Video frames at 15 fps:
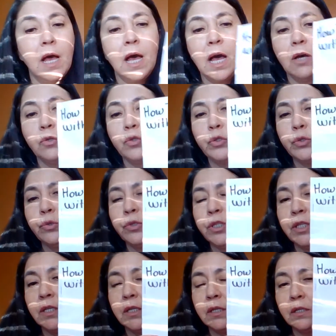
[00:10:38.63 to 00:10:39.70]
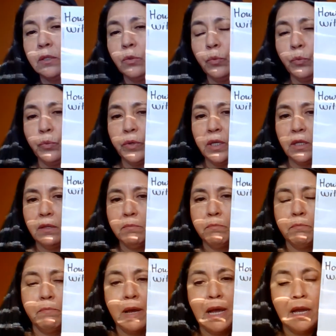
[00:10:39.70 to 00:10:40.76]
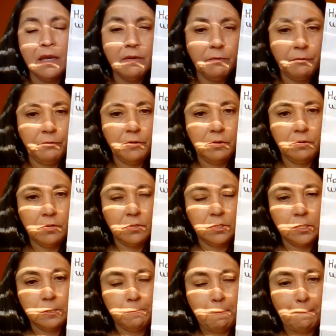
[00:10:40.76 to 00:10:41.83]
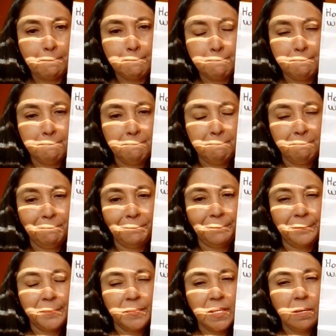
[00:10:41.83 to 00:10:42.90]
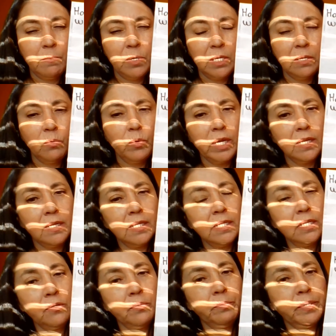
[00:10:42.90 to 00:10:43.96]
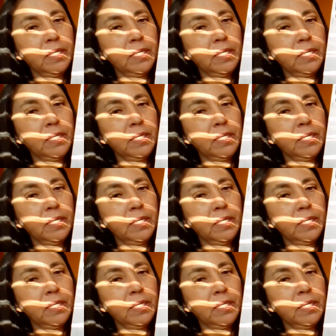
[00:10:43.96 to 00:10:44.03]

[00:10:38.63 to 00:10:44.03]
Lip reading: How to deal with my fears. I'm gonna wait a little